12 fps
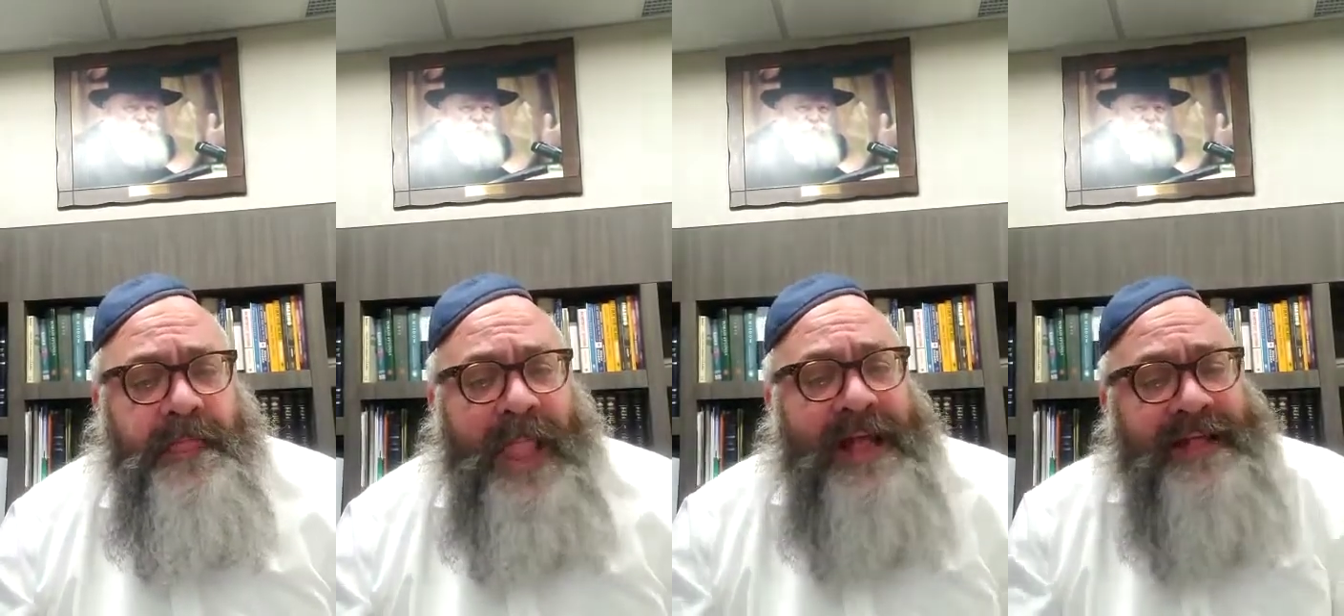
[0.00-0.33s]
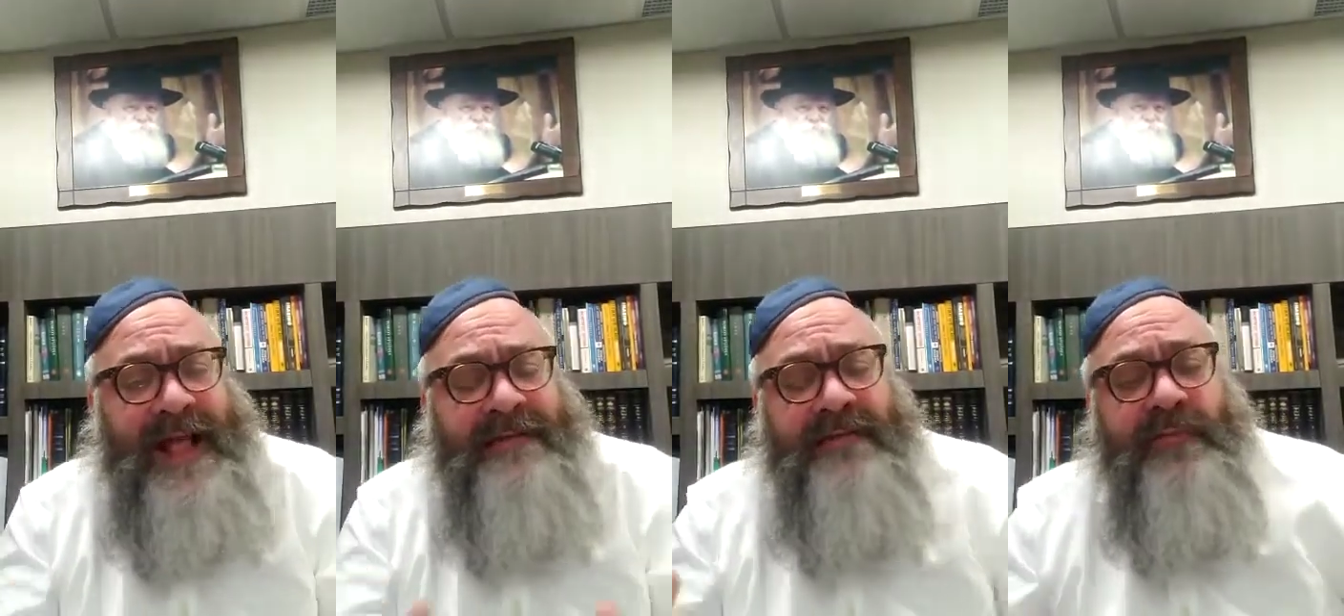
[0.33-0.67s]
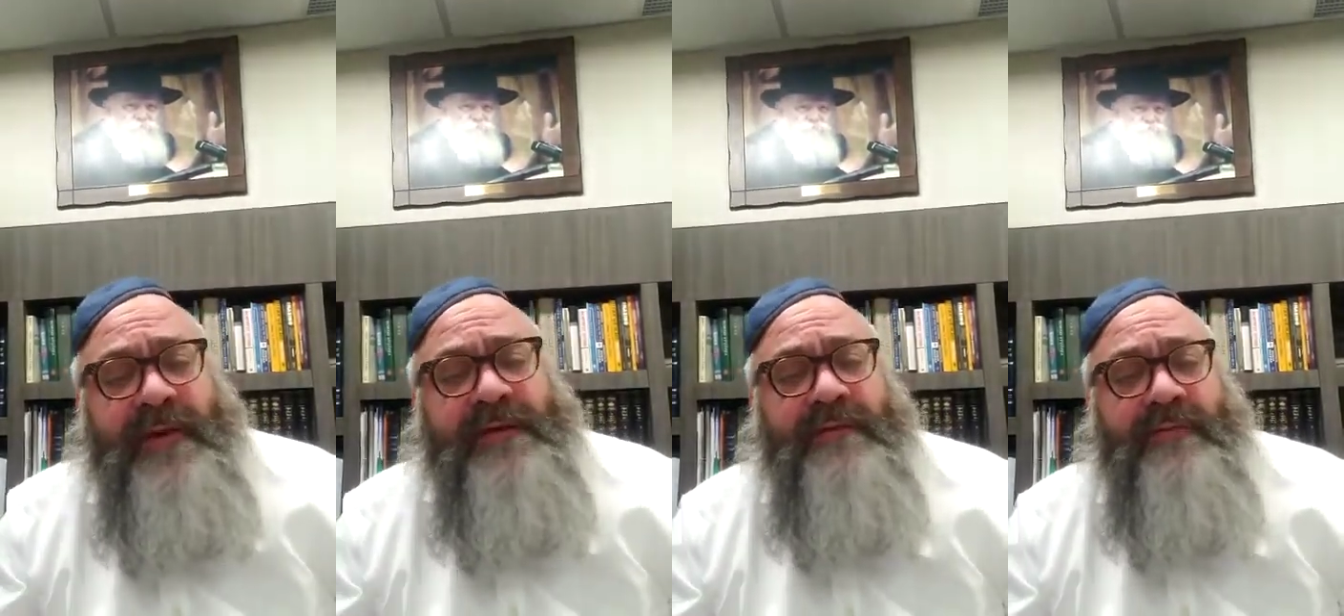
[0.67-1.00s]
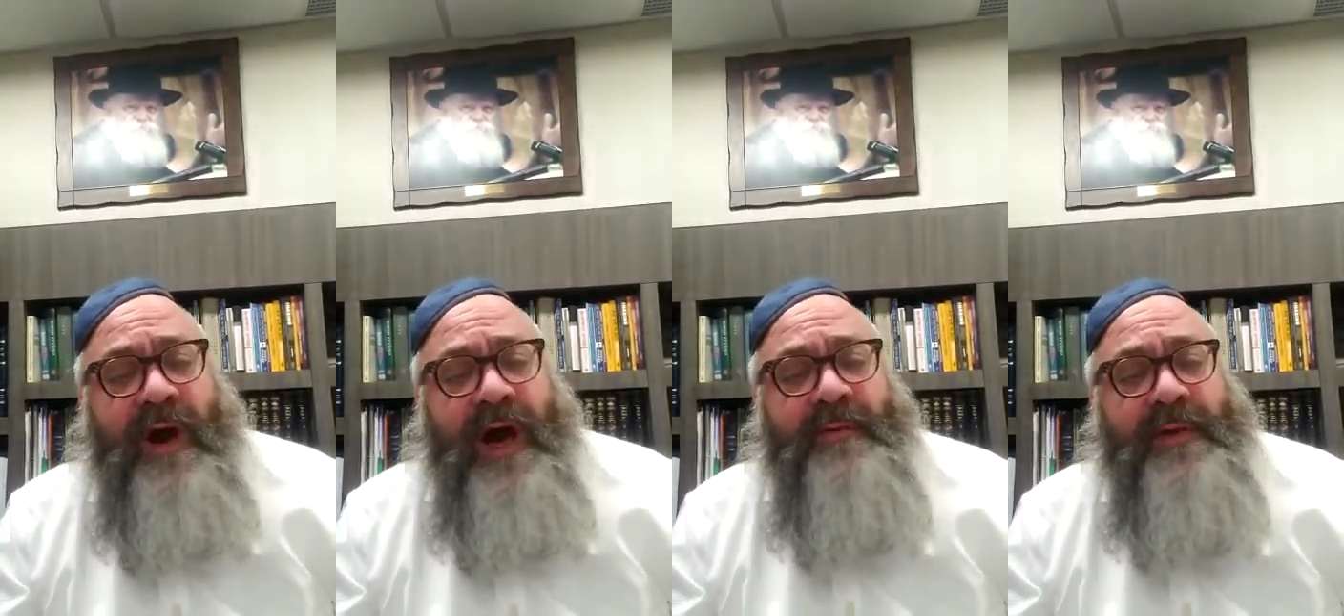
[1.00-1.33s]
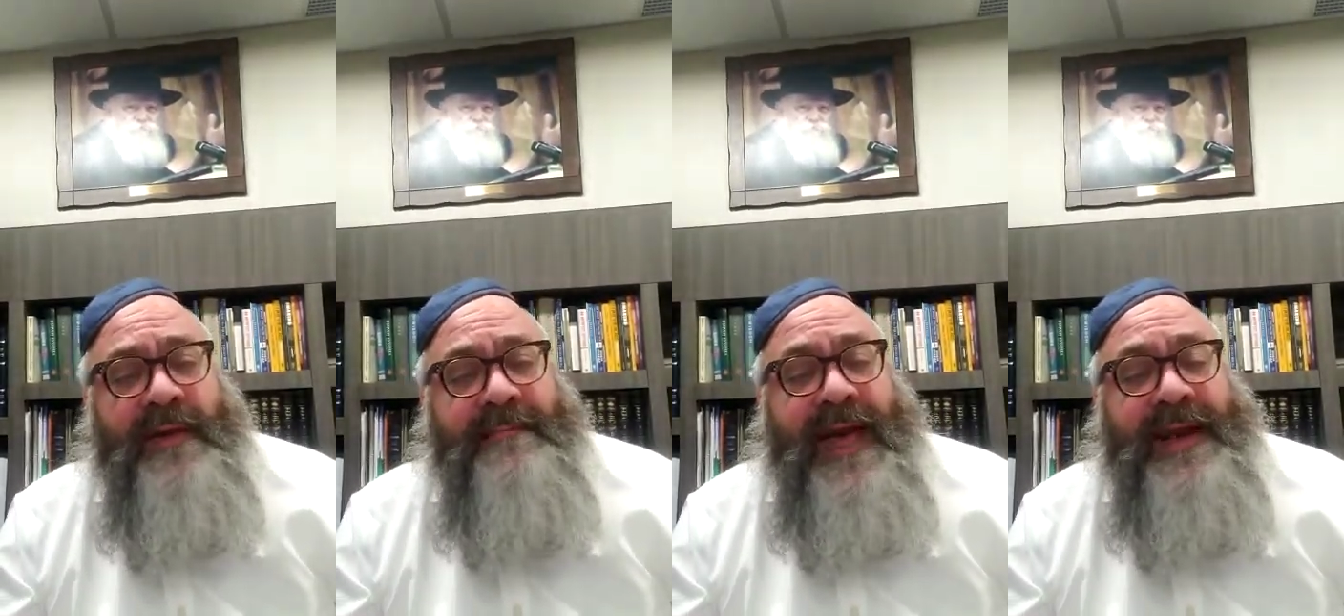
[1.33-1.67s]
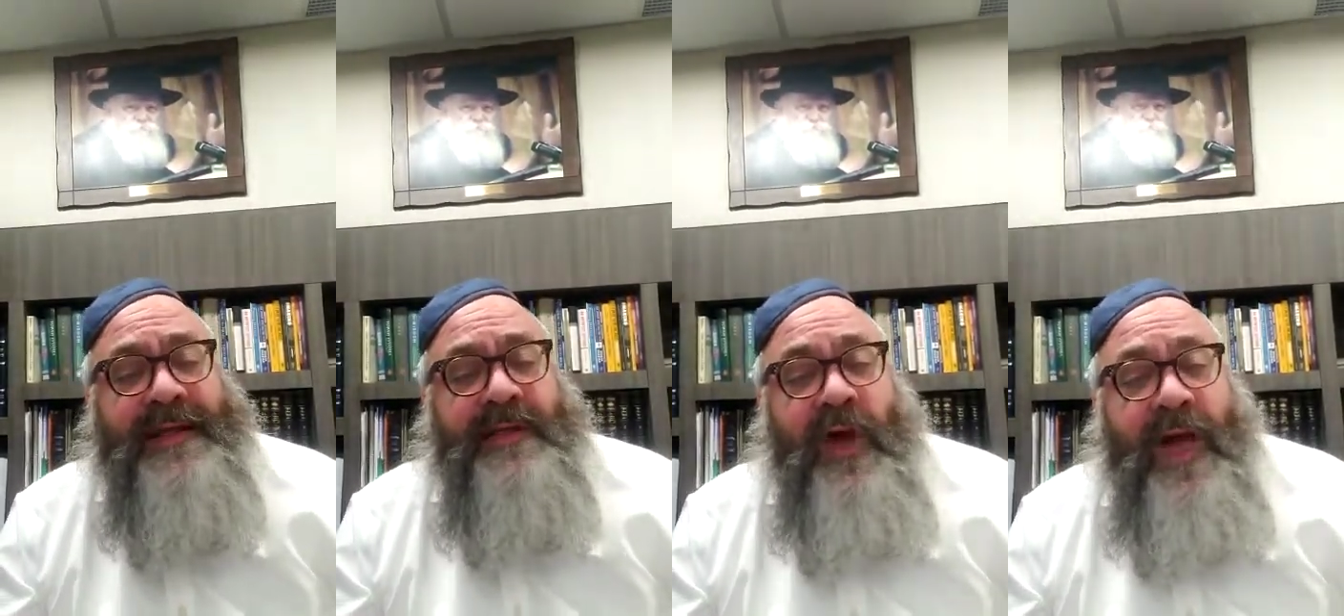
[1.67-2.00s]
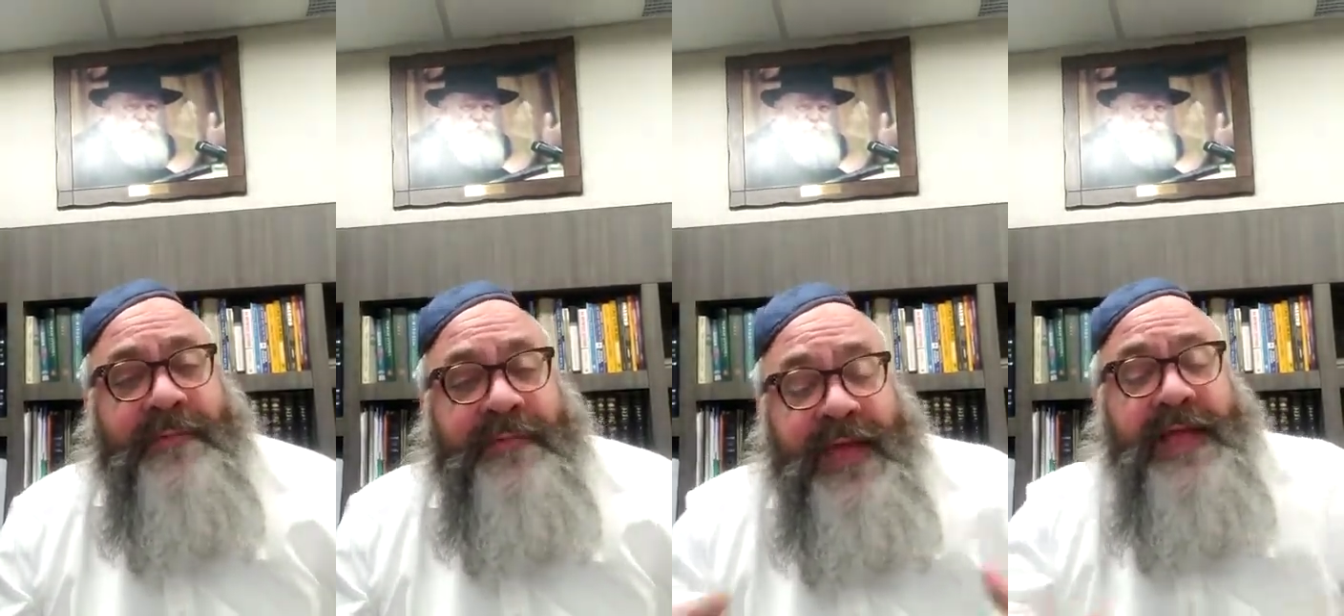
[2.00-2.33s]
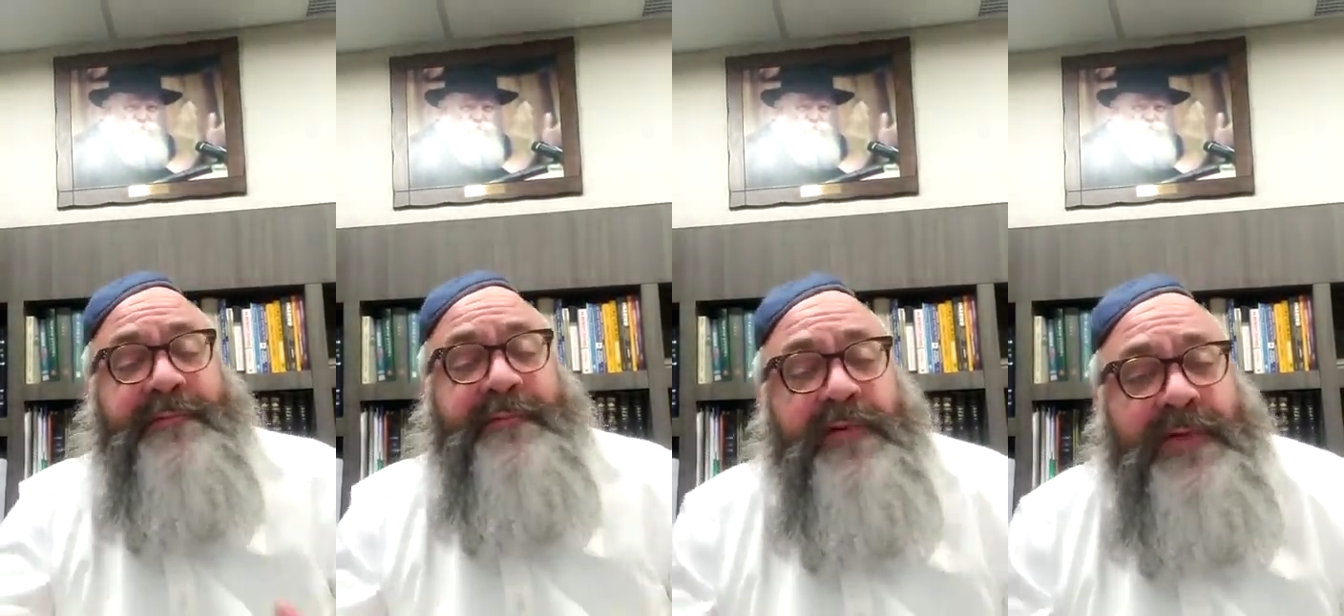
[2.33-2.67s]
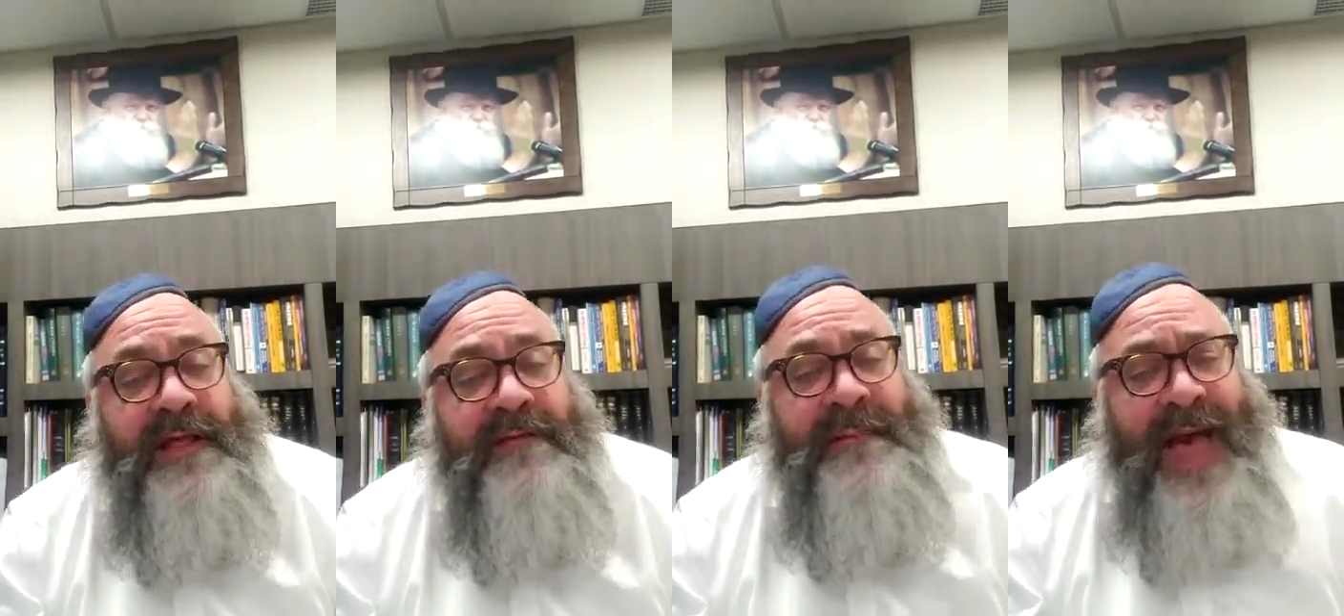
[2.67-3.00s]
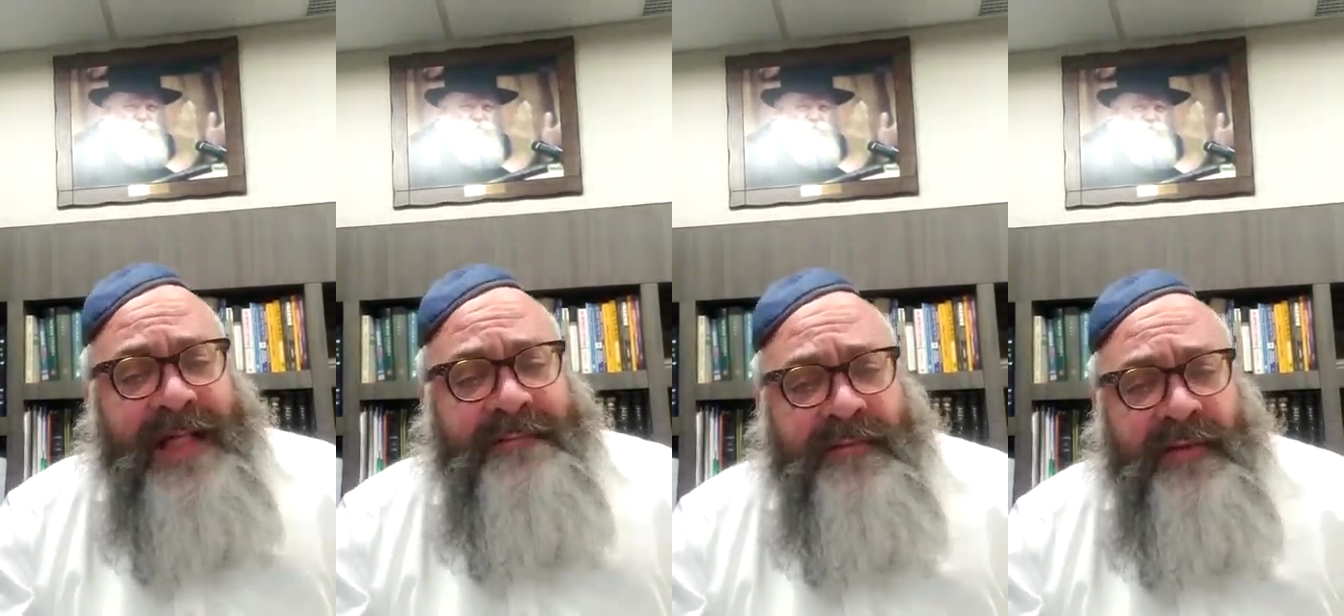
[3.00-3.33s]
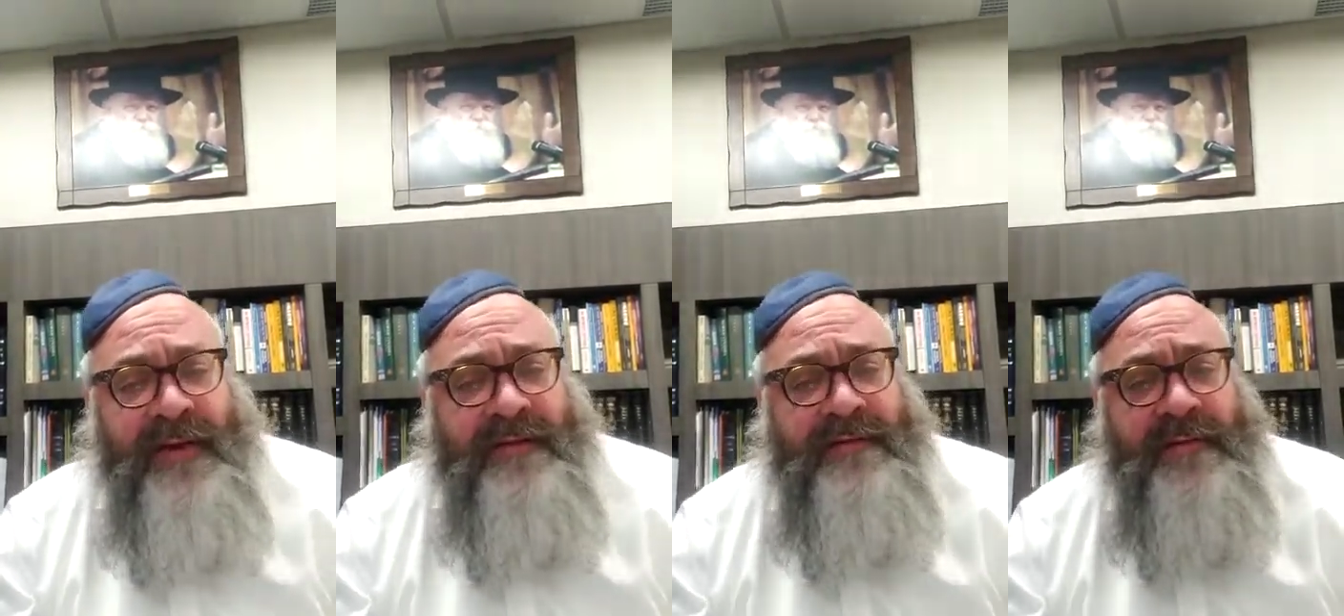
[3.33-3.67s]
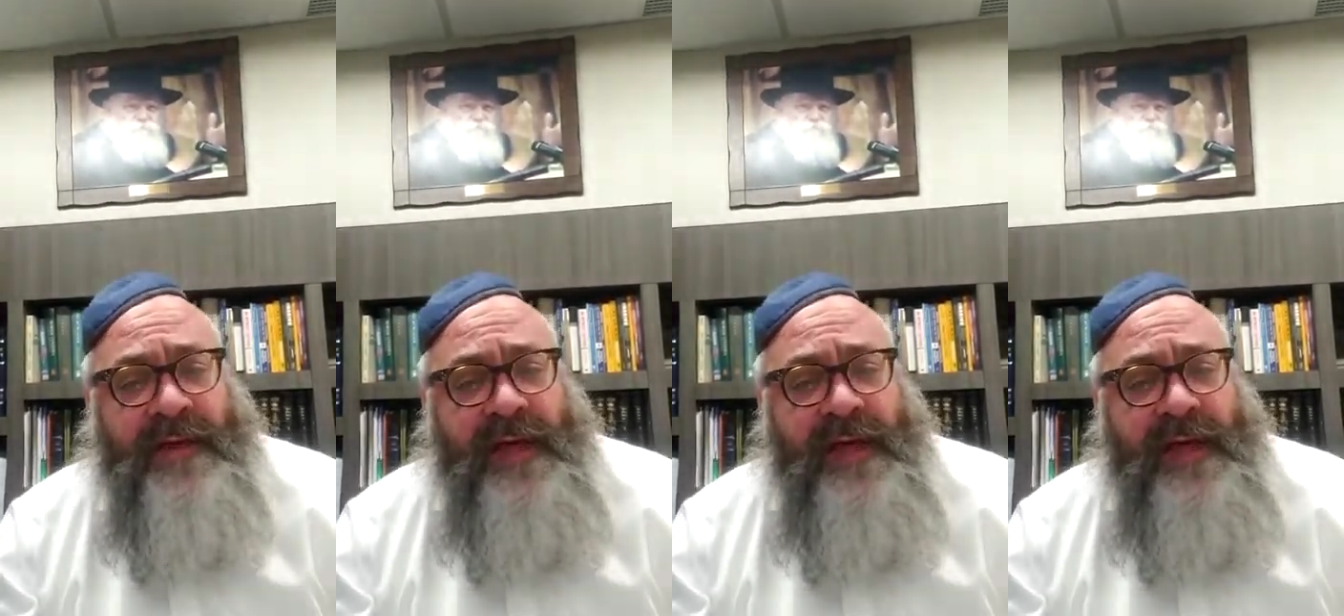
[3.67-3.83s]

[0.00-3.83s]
And that's the reason why we many times eat food that's bad for us,